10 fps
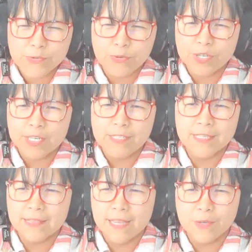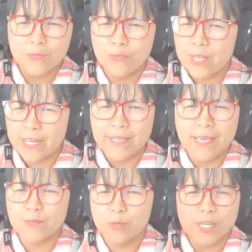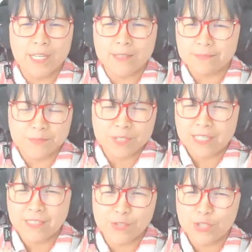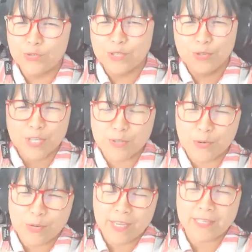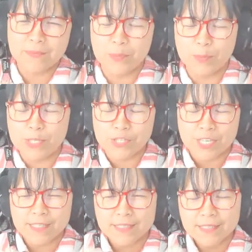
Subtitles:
Or is it like when I get one, I'll send it to you and you can go ahead and publish it?